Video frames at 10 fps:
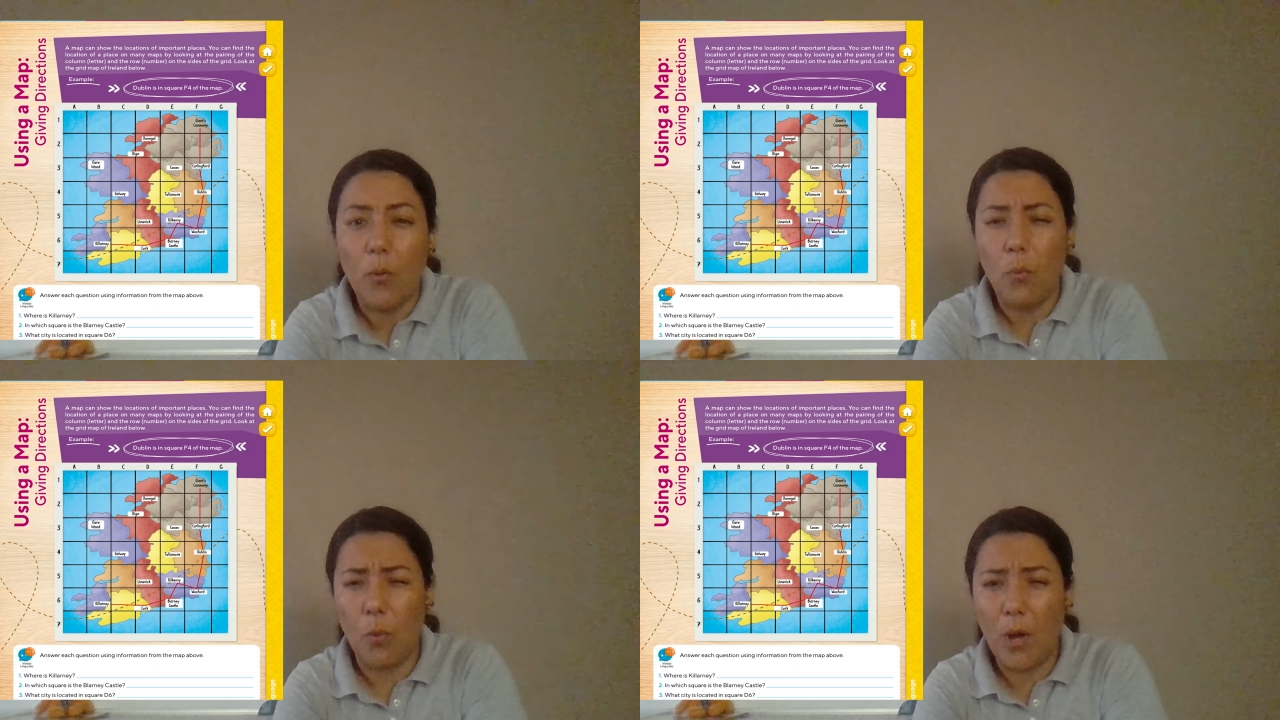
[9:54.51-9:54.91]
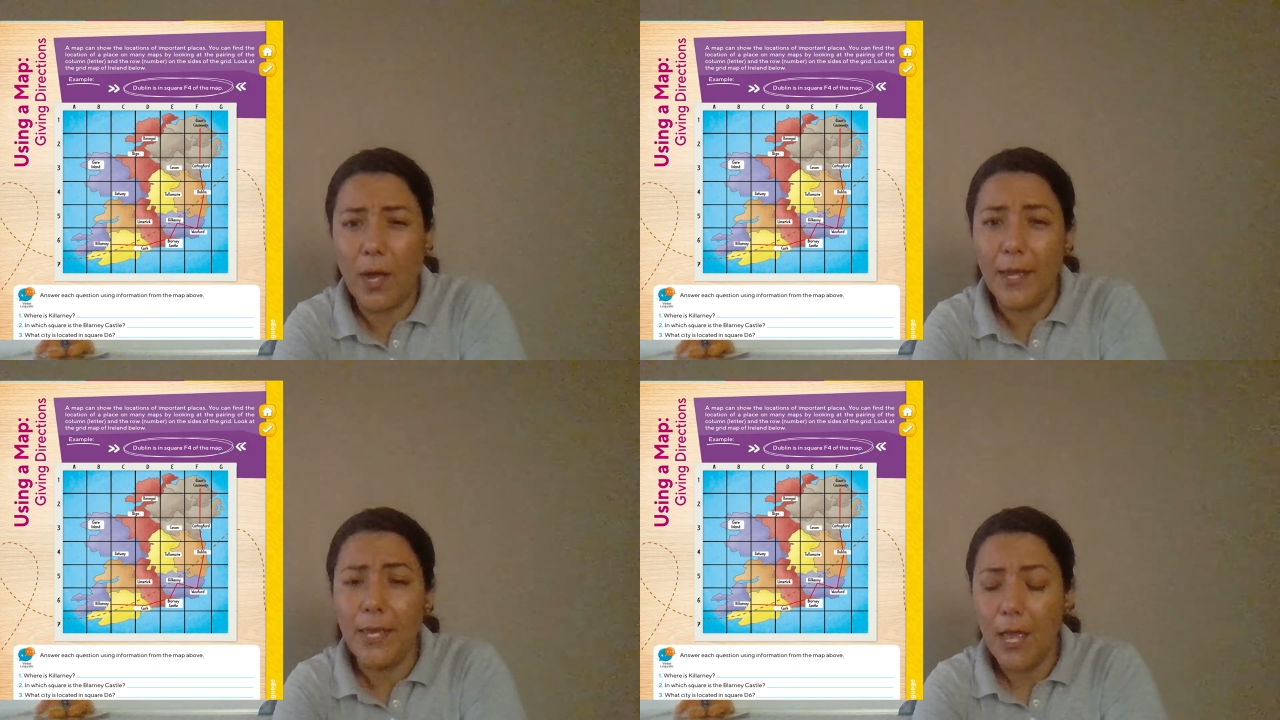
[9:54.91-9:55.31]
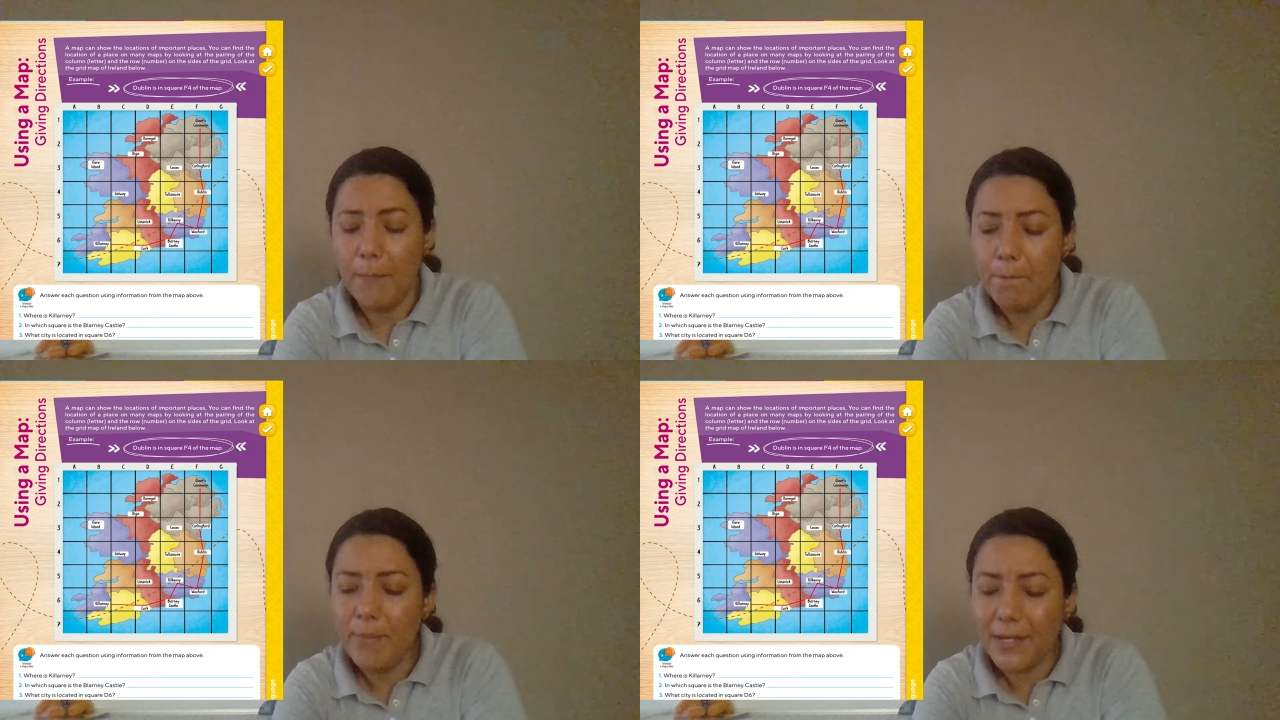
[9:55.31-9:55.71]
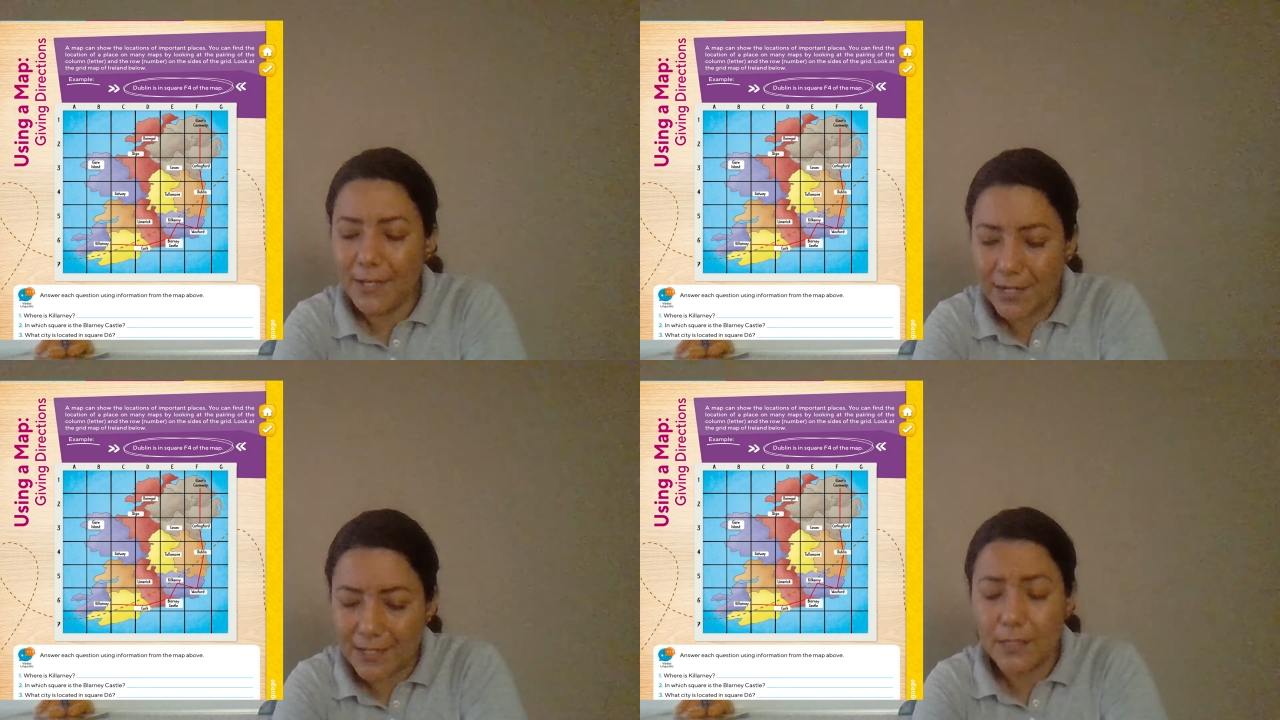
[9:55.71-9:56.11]
Why?
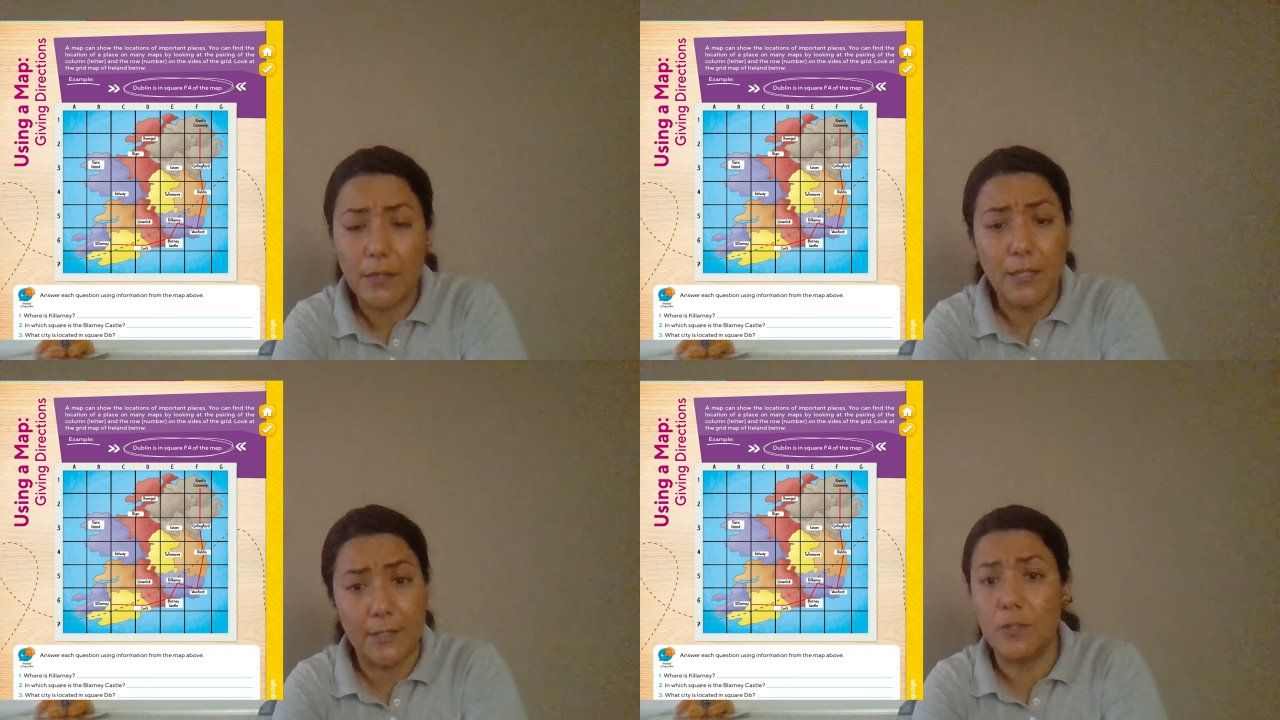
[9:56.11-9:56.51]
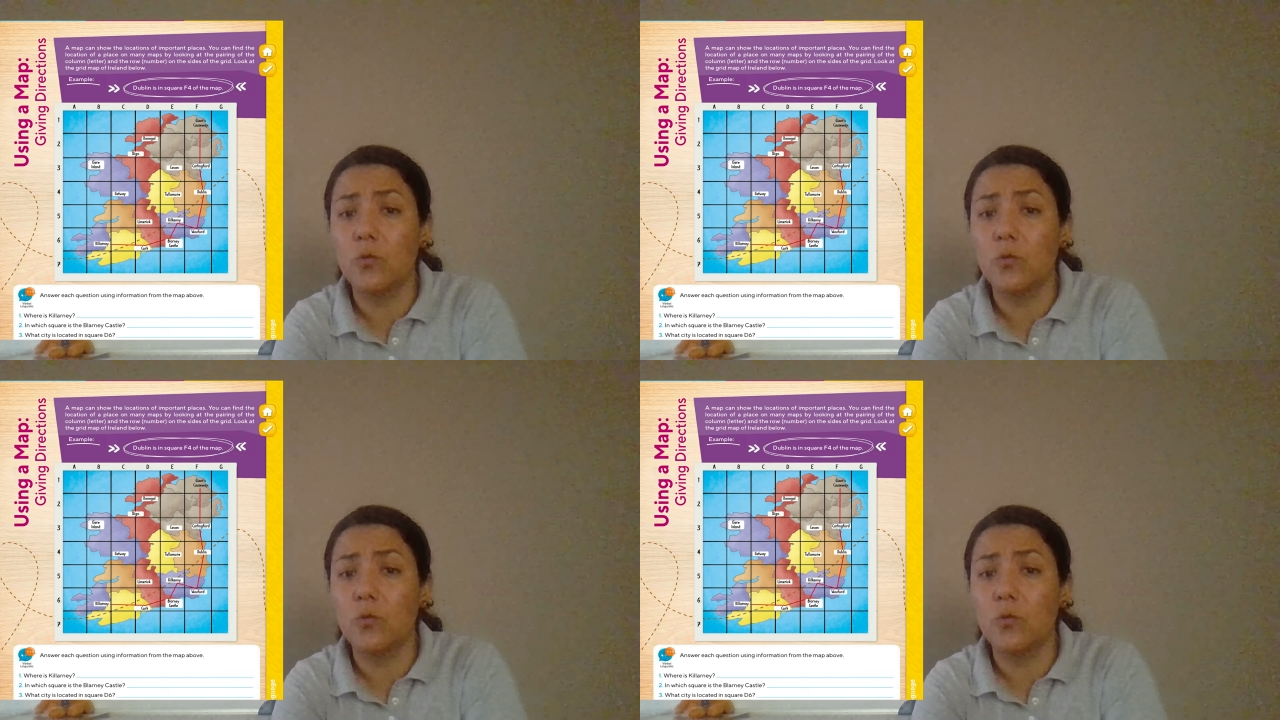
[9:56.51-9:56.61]
Because this is